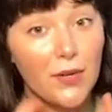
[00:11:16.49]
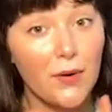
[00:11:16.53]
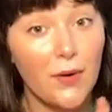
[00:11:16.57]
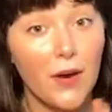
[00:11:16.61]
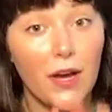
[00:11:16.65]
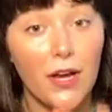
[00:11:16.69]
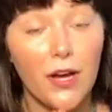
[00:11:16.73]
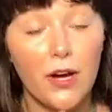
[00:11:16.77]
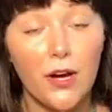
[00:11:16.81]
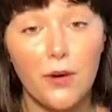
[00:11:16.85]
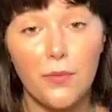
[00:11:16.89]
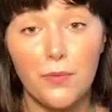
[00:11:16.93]
I
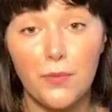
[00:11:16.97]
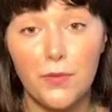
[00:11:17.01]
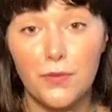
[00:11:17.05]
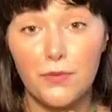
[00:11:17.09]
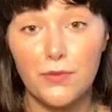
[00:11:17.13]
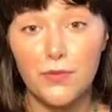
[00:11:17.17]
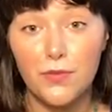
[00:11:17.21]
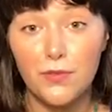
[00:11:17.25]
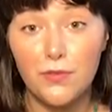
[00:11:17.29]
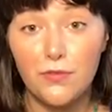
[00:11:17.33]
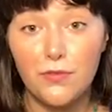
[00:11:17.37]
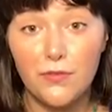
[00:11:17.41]
hope you
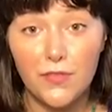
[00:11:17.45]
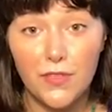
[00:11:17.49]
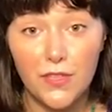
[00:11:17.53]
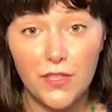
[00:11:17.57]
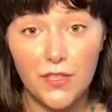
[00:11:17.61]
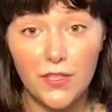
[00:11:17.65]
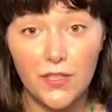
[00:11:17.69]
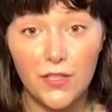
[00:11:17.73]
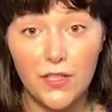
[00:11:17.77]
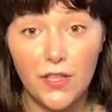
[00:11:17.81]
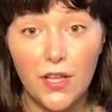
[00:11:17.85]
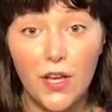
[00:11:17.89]
do
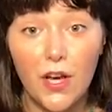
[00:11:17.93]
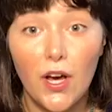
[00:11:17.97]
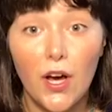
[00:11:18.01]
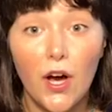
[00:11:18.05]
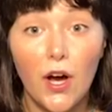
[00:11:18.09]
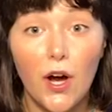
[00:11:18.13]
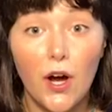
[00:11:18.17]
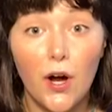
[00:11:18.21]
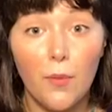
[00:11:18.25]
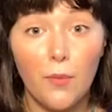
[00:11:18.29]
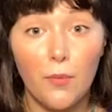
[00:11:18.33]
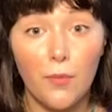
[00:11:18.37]
feel
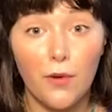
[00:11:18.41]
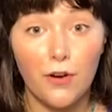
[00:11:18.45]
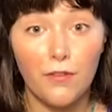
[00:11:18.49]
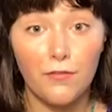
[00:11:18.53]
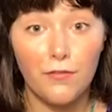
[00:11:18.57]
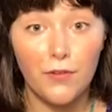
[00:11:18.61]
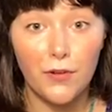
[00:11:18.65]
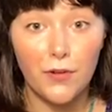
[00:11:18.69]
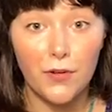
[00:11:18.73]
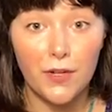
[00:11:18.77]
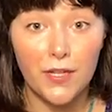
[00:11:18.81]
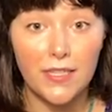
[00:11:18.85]
more
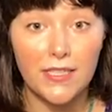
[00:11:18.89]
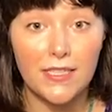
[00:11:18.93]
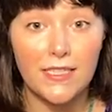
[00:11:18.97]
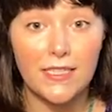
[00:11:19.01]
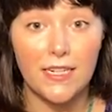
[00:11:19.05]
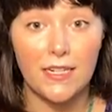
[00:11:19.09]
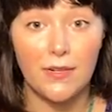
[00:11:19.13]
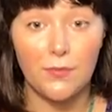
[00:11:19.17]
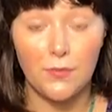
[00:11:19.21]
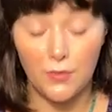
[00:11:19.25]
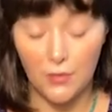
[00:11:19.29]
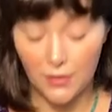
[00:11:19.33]
focused
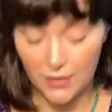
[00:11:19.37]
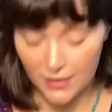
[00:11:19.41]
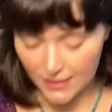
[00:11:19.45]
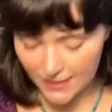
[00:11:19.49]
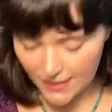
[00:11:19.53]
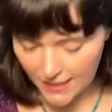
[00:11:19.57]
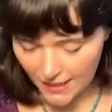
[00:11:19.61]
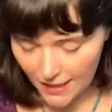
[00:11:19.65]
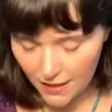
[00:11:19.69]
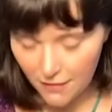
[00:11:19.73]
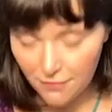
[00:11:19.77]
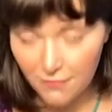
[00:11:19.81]
and more
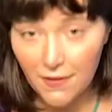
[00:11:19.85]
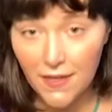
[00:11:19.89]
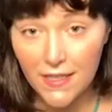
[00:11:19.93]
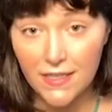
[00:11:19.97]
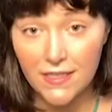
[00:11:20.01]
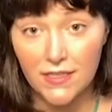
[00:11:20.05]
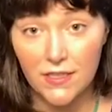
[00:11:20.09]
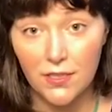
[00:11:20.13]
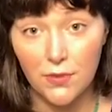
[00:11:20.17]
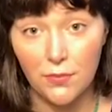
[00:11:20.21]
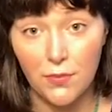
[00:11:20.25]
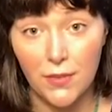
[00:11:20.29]
safe
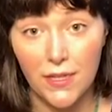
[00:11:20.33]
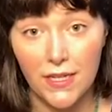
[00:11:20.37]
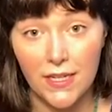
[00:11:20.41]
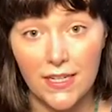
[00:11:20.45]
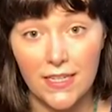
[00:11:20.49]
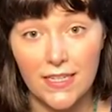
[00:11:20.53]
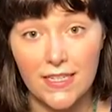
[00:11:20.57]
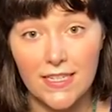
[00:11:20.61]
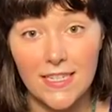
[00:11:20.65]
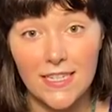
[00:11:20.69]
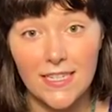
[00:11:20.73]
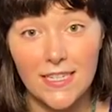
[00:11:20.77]
as the week
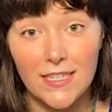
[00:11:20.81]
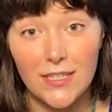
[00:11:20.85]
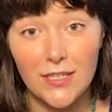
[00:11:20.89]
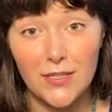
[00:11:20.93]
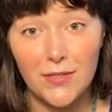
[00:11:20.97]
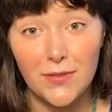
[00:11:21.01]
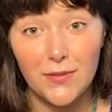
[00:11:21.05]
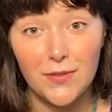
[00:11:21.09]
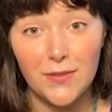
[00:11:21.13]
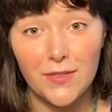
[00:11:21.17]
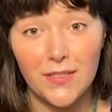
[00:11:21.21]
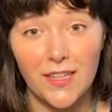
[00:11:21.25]

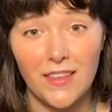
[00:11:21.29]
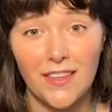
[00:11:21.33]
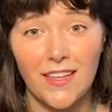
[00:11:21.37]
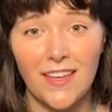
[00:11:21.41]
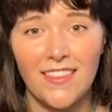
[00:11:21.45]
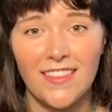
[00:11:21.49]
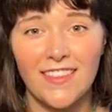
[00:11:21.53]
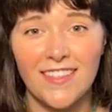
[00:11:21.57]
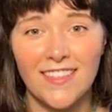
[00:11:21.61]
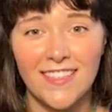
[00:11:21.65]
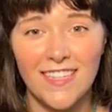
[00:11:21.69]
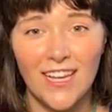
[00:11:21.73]
continues, and that
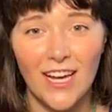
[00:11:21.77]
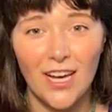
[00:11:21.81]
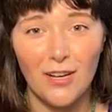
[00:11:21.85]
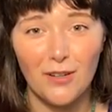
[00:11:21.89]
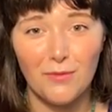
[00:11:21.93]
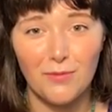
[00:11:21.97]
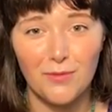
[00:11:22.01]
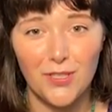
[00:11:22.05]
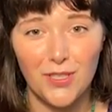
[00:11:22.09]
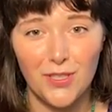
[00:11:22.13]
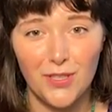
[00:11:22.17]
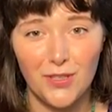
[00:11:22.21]
this
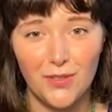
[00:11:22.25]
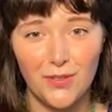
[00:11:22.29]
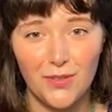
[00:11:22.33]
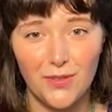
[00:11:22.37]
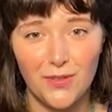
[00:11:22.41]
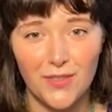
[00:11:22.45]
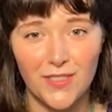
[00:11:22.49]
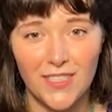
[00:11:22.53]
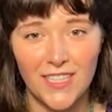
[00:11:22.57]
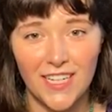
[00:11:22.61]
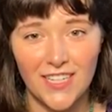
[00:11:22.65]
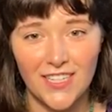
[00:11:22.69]
helped you
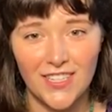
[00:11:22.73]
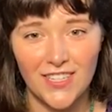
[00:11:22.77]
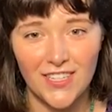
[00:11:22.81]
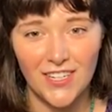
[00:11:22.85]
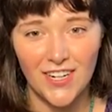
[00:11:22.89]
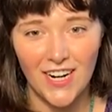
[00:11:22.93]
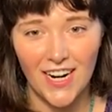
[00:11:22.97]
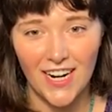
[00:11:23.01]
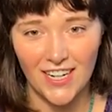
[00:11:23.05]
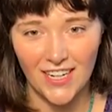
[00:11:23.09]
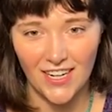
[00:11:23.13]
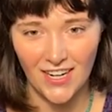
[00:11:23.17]
center
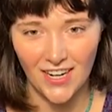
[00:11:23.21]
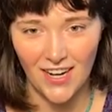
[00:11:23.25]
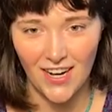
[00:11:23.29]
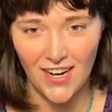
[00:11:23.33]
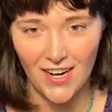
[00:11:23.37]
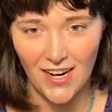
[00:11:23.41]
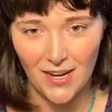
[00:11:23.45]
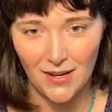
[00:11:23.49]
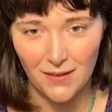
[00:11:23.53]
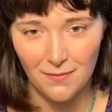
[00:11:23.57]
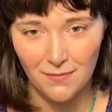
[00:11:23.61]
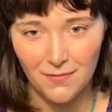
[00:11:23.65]
and
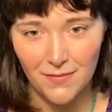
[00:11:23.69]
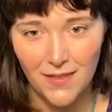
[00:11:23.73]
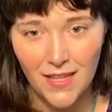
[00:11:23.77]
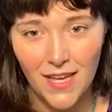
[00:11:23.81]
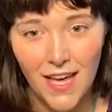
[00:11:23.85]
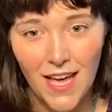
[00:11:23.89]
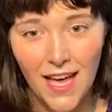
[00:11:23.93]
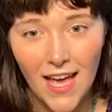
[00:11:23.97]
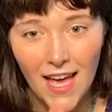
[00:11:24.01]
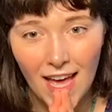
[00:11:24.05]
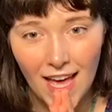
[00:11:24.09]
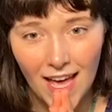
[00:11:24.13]
calm.
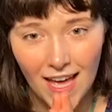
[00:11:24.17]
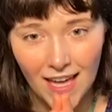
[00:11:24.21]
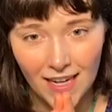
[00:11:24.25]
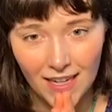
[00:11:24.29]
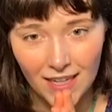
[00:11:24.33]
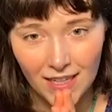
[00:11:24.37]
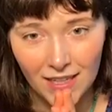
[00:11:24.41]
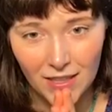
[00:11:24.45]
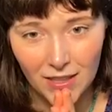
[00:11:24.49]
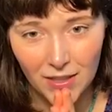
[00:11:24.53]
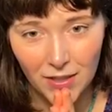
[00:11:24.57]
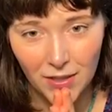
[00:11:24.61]
And
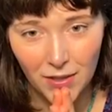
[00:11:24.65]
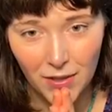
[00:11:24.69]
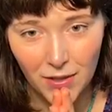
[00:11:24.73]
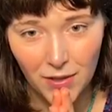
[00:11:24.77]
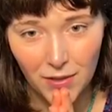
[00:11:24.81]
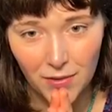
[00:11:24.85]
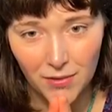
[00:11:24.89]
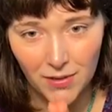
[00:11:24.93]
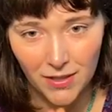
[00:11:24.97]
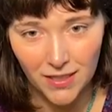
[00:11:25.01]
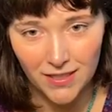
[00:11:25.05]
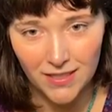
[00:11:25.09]

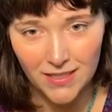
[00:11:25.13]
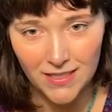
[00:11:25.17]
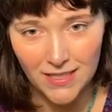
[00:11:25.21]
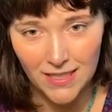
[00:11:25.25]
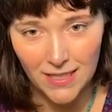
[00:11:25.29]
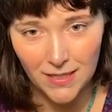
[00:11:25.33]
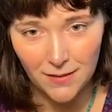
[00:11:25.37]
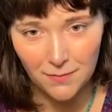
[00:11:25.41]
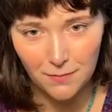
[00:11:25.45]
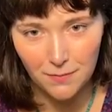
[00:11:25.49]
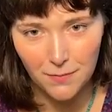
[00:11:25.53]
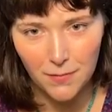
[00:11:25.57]
hello,
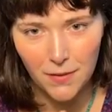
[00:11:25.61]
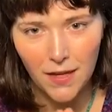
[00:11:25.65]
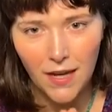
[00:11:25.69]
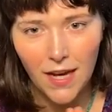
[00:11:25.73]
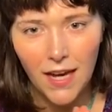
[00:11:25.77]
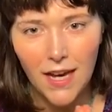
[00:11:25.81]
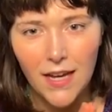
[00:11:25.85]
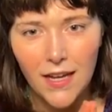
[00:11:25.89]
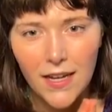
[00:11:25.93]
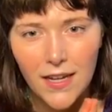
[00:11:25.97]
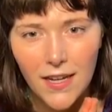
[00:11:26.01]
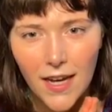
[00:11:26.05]
Deep.
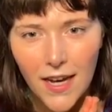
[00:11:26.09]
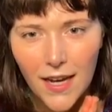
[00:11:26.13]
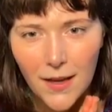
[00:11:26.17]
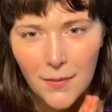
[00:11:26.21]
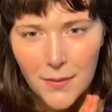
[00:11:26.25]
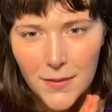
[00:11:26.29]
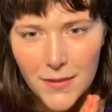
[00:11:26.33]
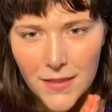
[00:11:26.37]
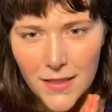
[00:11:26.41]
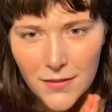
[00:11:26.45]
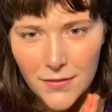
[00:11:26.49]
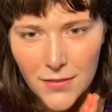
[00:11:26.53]
I
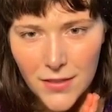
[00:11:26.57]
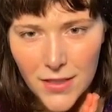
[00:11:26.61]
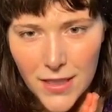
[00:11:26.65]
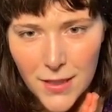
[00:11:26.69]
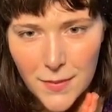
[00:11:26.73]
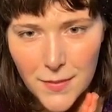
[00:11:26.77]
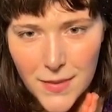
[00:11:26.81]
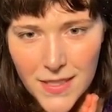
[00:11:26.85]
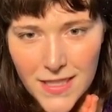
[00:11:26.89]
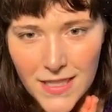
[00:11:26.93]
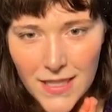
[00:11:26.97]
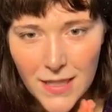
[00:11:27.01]
believe your name
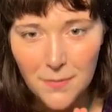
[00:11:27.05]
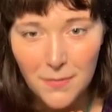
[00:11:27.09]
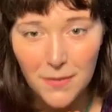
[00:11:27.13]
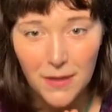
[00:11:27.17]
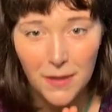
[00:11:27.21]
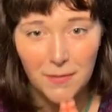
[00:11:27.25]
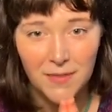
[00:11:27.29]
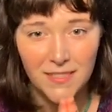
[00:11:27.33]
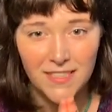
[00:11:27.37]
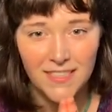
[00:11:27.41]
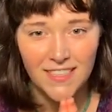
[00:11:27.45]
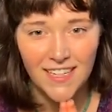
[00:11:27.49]
is Deep.
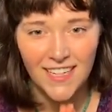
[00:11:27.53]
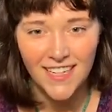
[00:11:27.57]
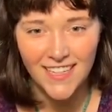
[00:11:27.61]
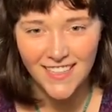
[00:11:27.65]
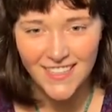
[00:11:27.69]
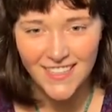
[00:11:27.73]
Namaste.